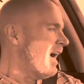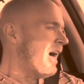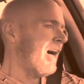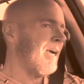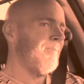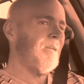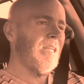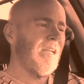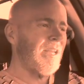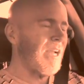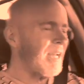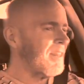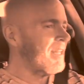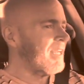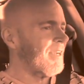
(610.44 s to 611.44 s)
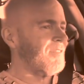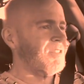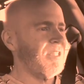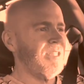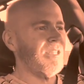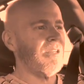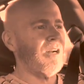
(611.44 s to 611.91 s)
I mean, I think I've
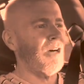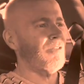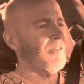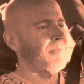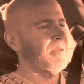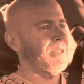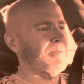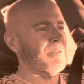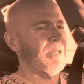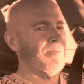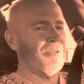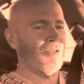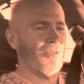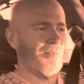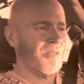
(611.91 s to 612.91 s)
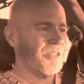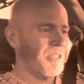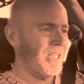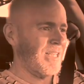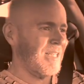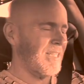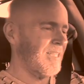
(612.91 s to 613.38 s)
seen it all with BMW and
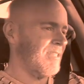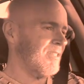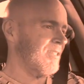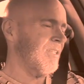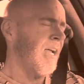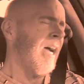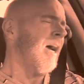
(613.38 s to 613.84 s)
Mercedes.